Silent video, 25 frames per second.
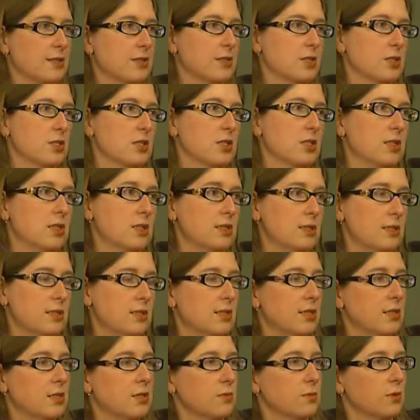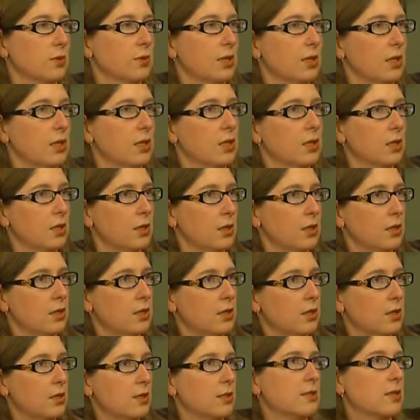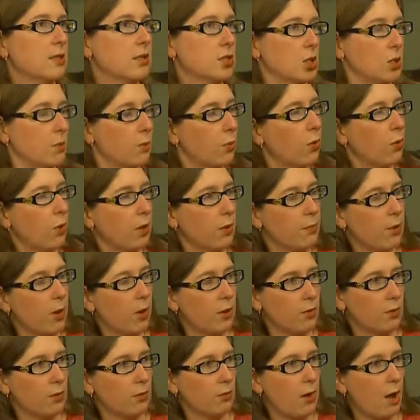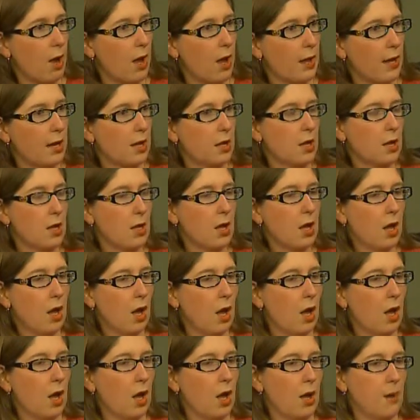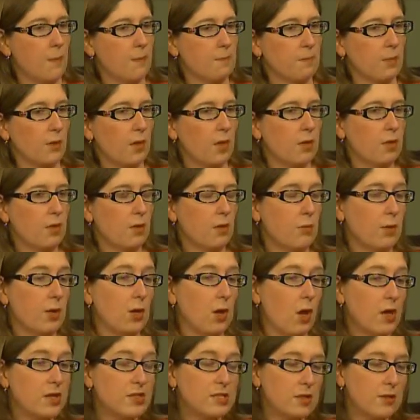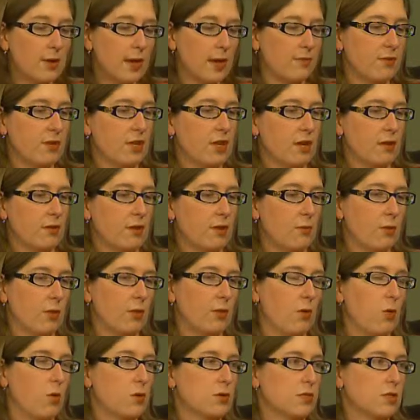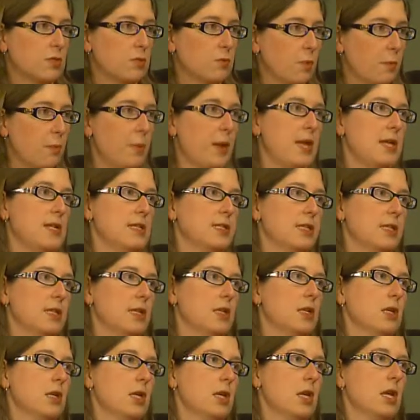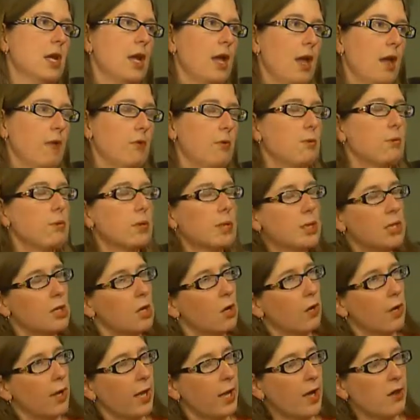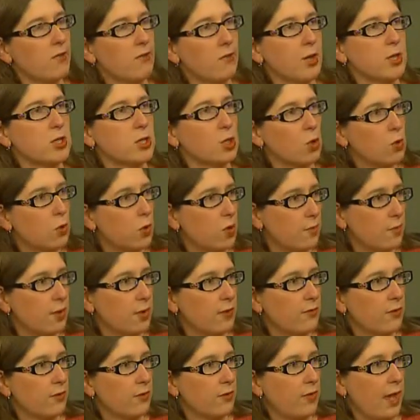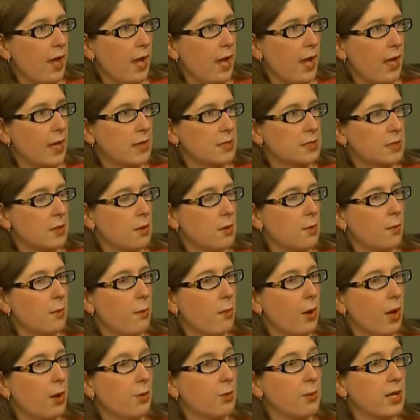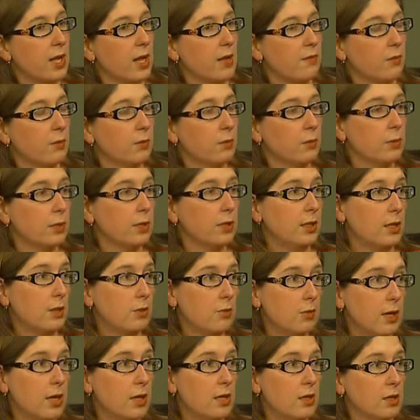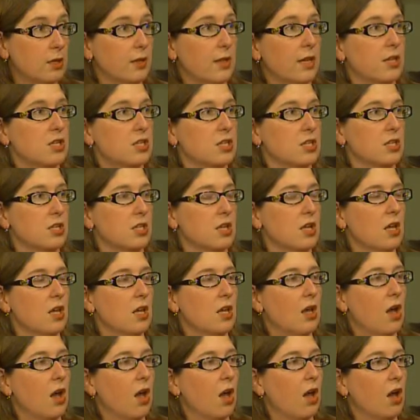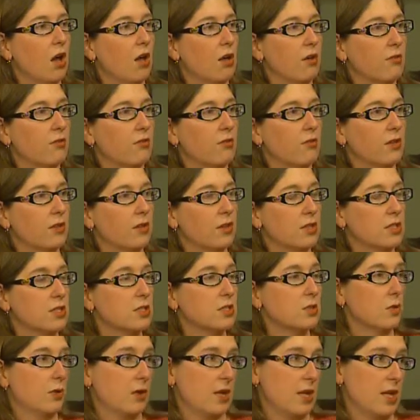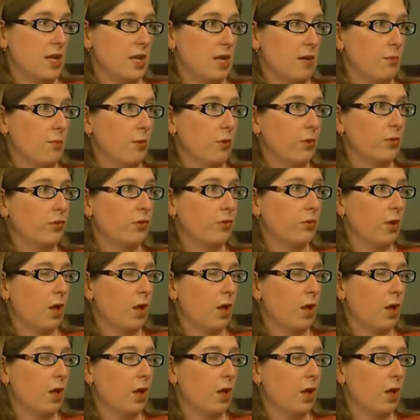since it is really such an important part of the ride. Then we also have an area where the horses were painted, and we really don't have much equipment for that, but we have a really great collection of historic animals.